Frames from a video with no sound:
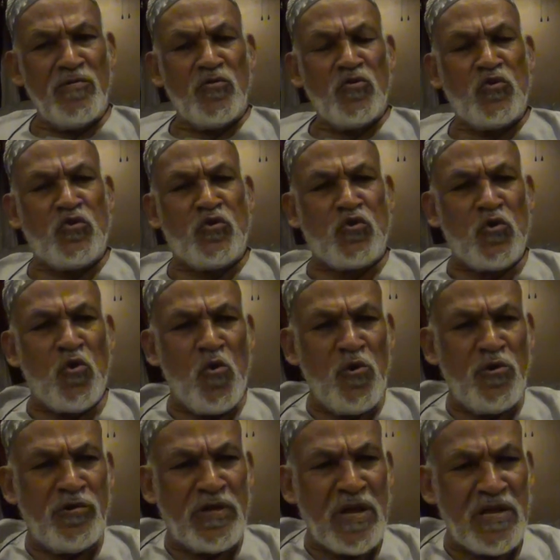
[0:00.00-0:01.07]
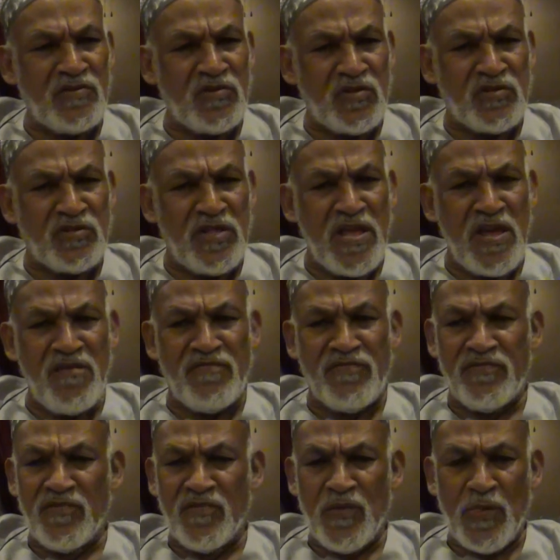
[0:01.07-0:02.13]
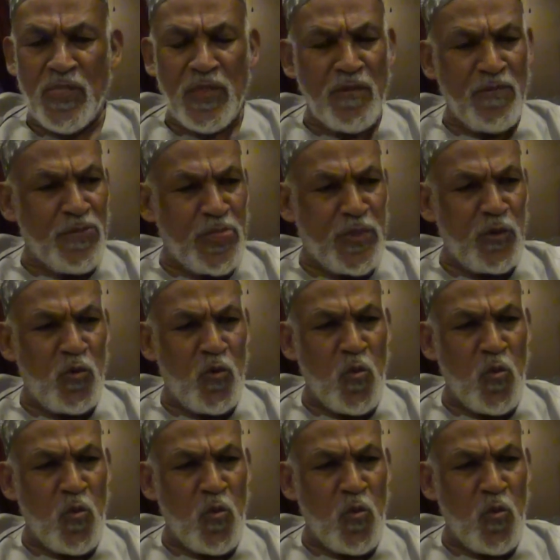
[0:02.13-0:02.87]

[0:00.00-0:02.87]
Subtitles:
sold as a slave to